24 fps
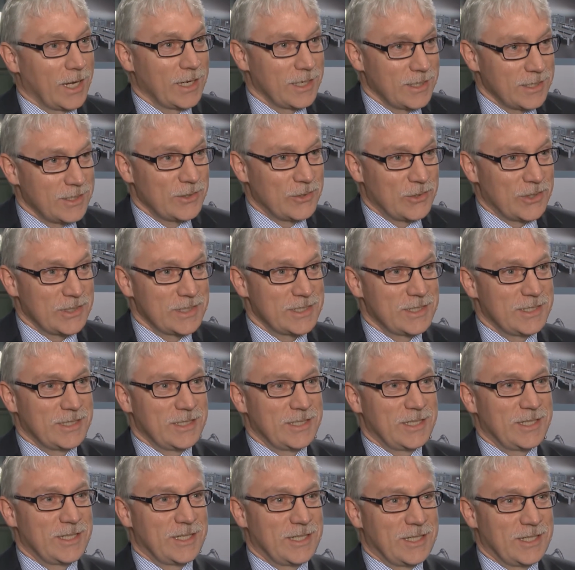certainly led
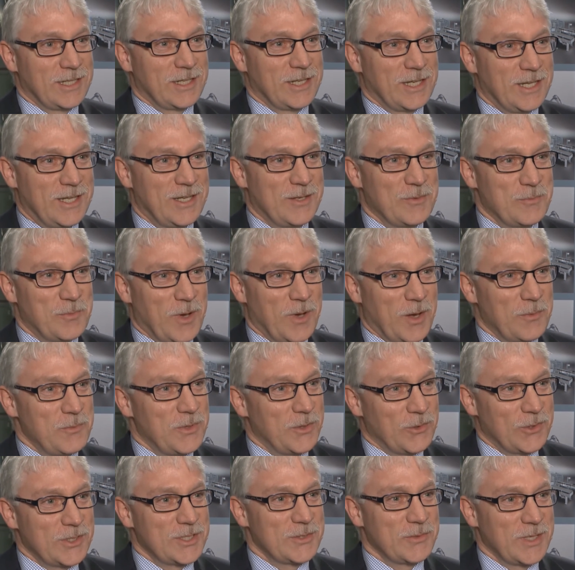to a few grey hairs, as you
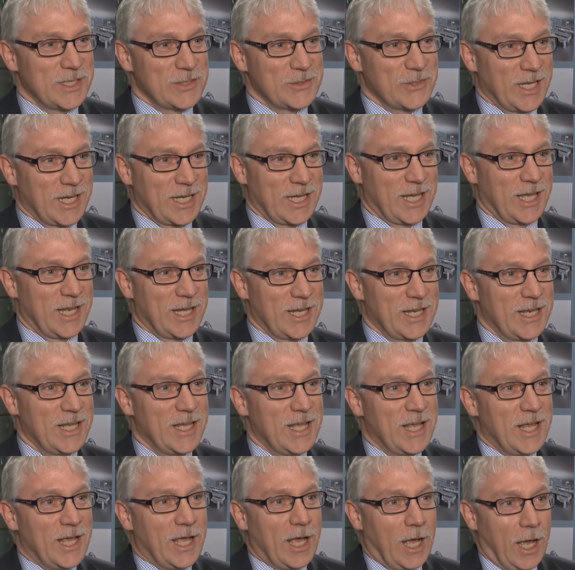can clearly see.
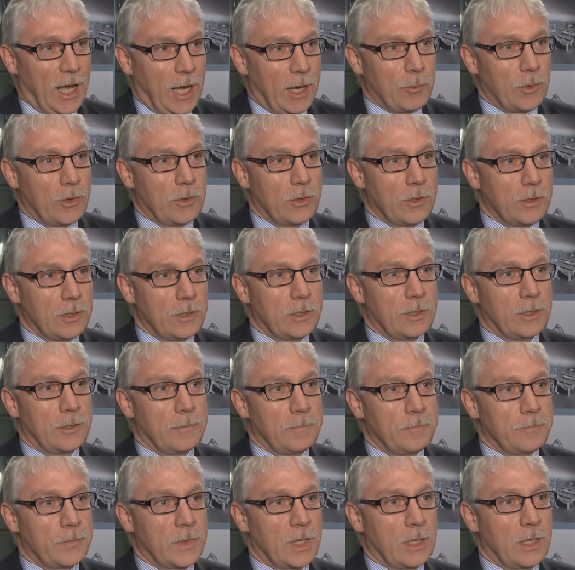But it
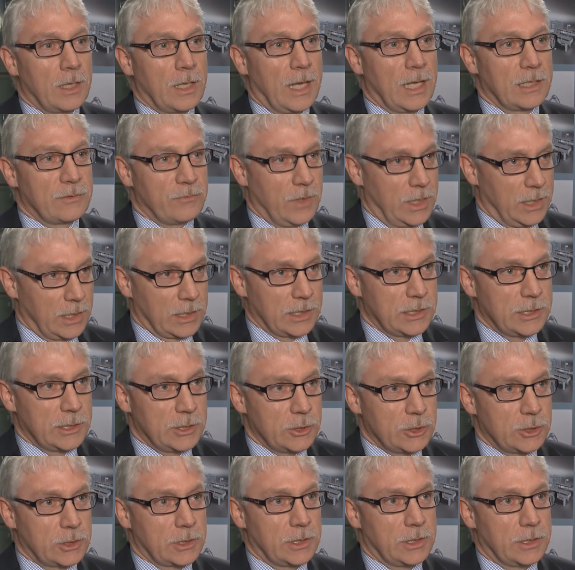was the right step, and
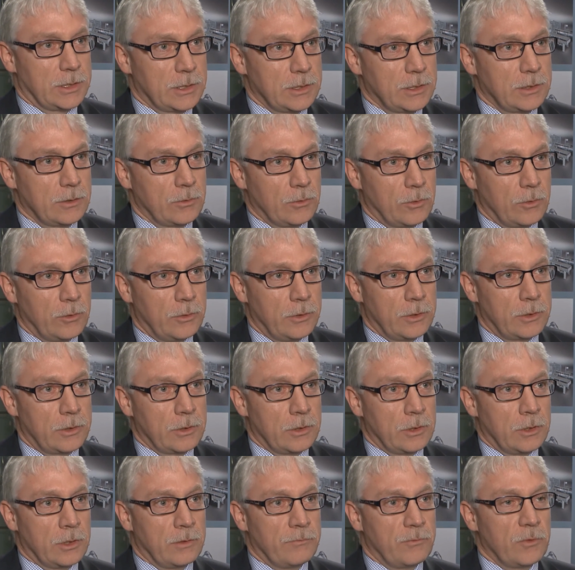we would do exactly the
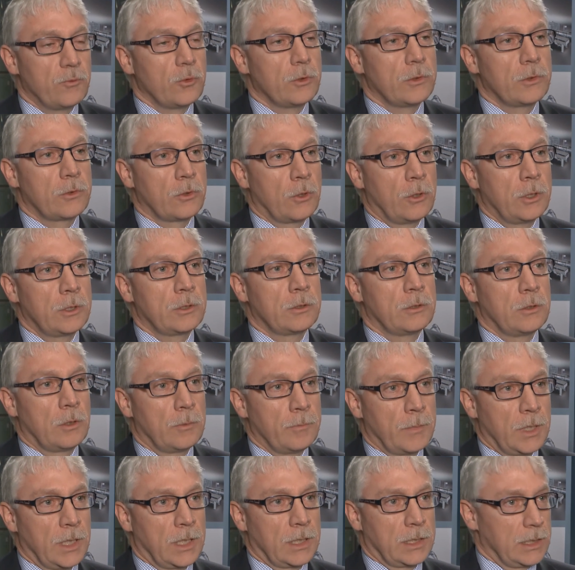same thing today, because there
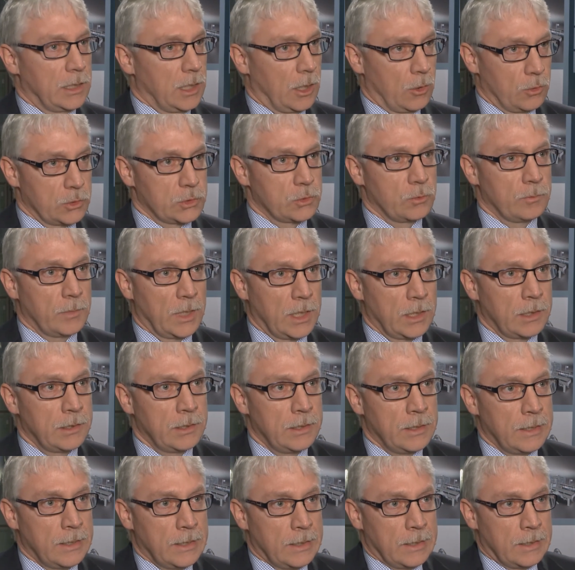is no other way in
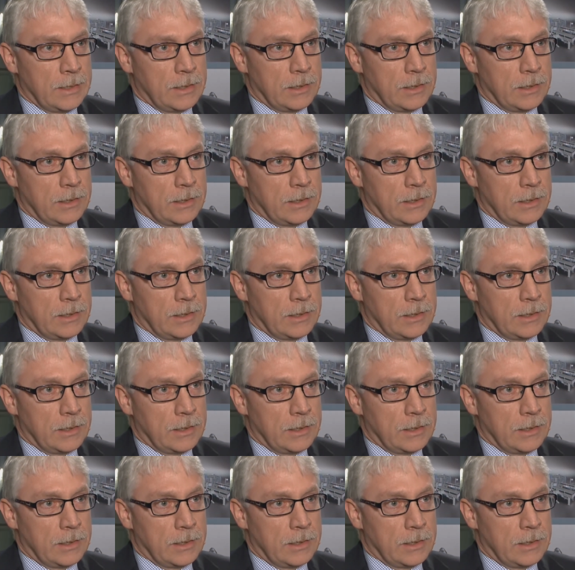Germany.